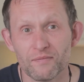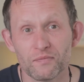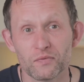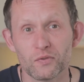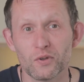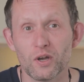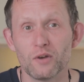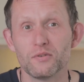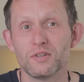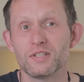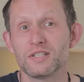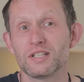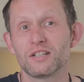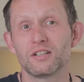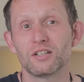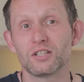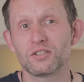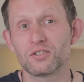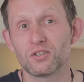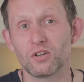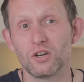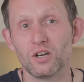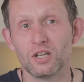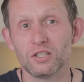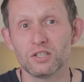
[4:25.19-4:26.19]
Not only is it going
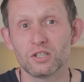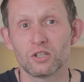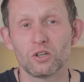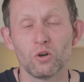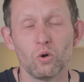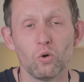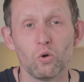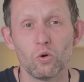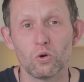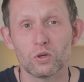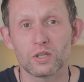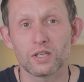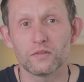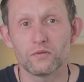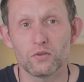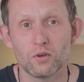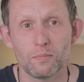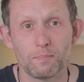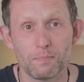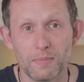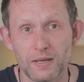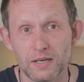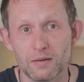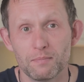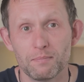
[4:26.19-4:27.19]
to tighten your core, give you a
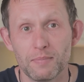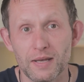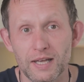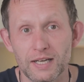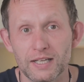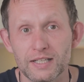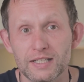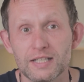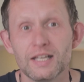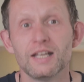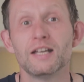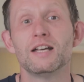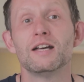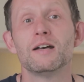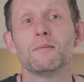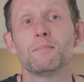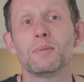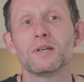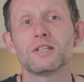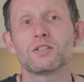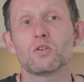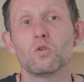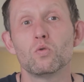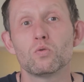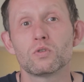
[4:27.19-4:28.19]
better belly, but
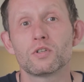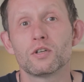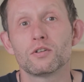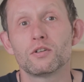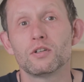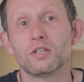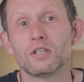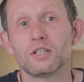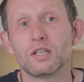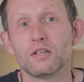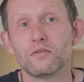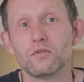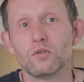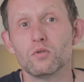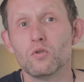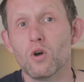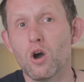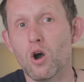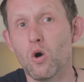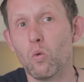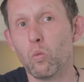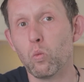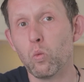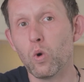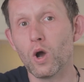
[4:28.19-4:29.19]
it's also going to give you
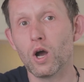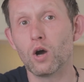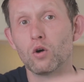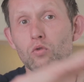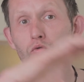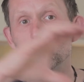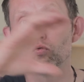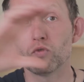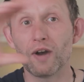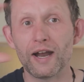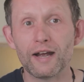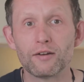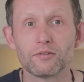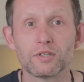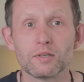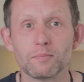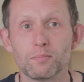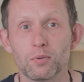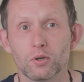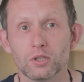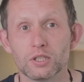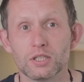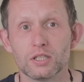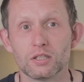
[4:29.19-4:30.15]
a well-rounded body.